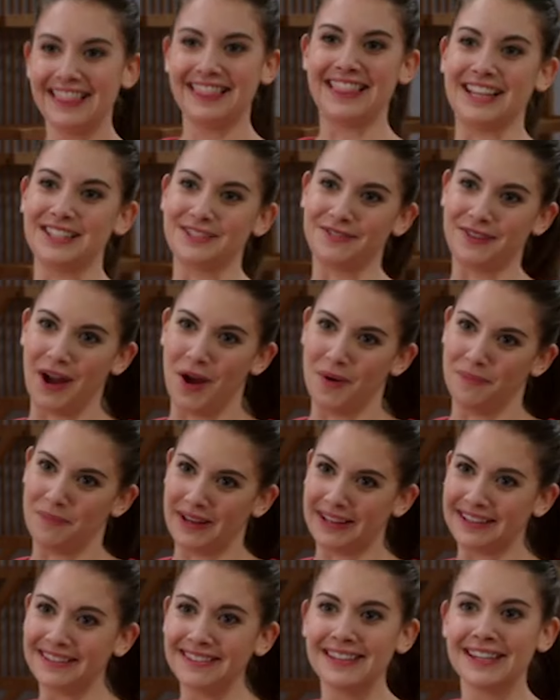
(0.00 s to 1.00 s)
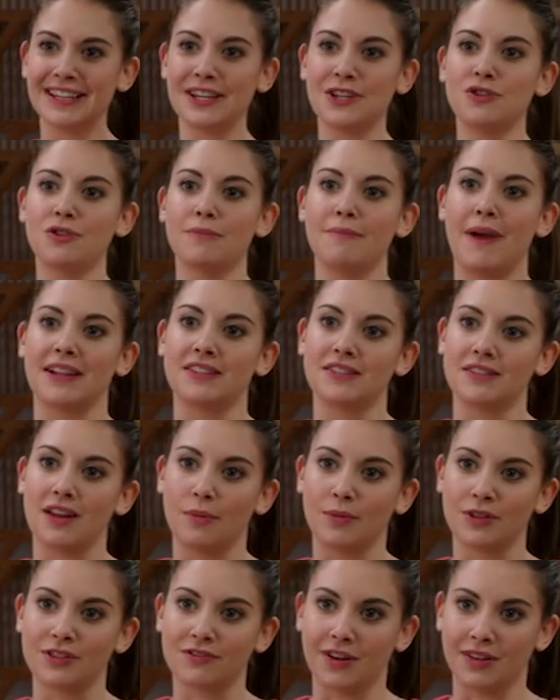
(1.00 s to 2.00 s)
thanks for helping. Can you imagine how
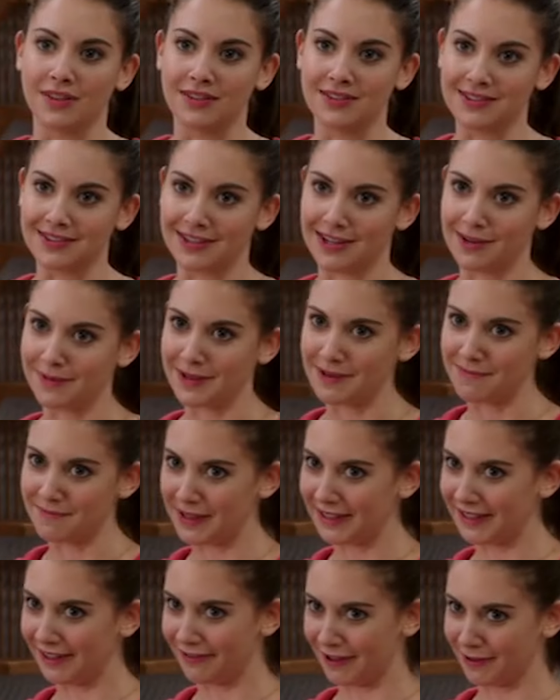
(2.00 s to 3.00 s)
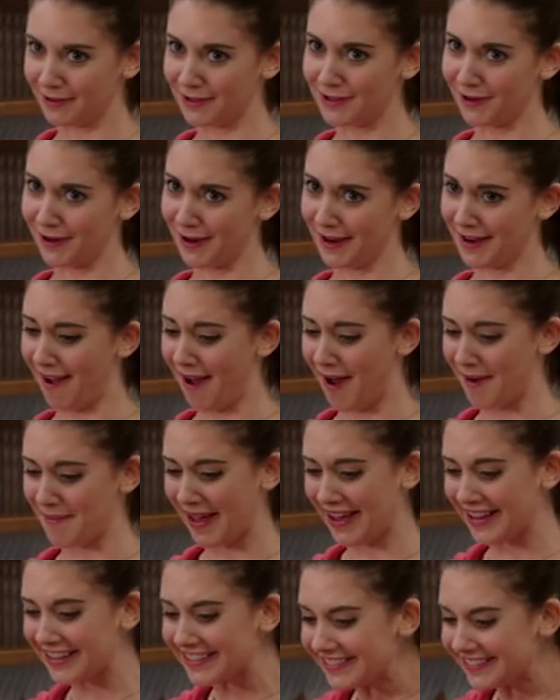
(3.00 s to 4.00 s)
much fun this is gonna be, me living with Troy and
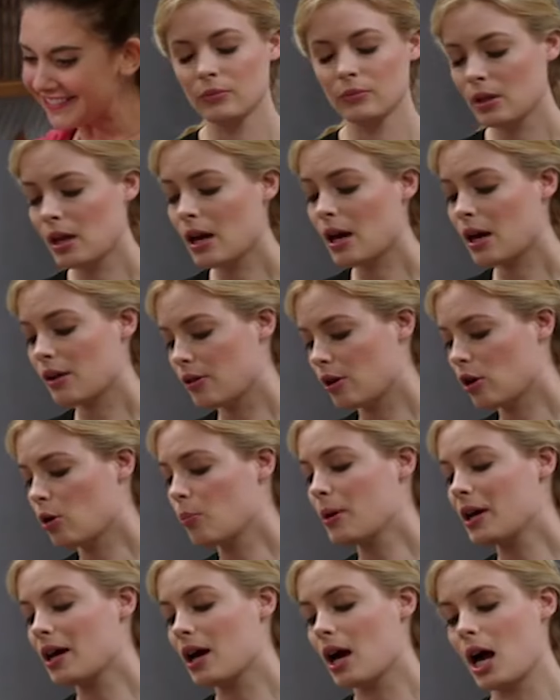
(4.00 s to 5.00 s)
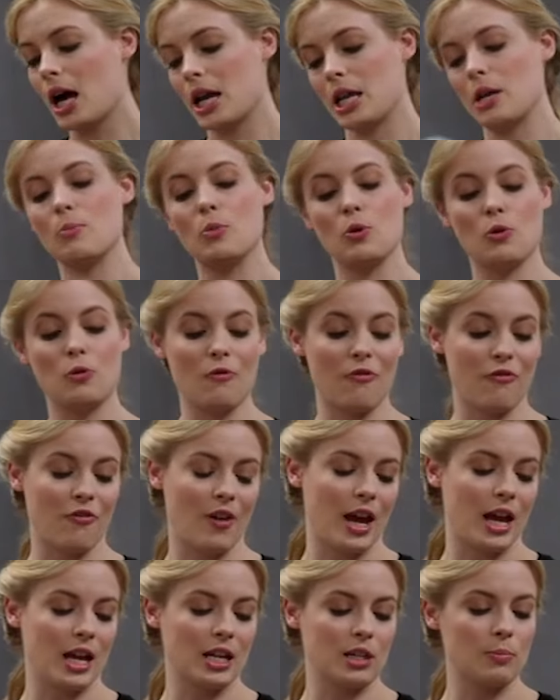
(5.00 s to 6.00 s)
Abed? Yeah, there'll be a honeymoon
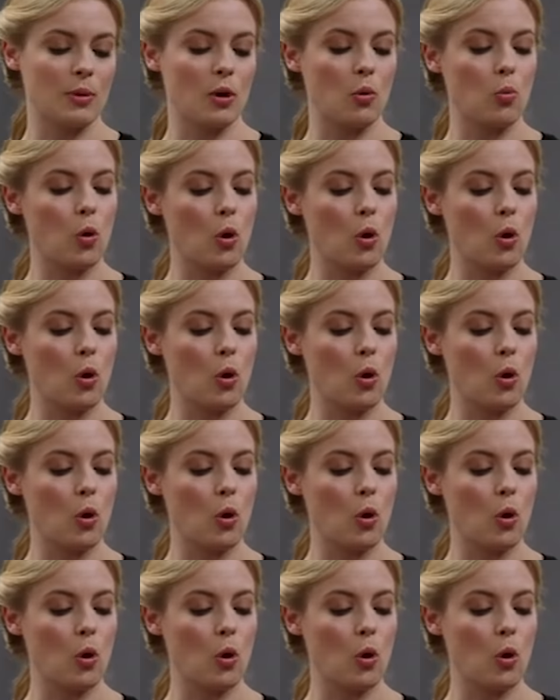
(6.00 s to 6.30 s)
phase, but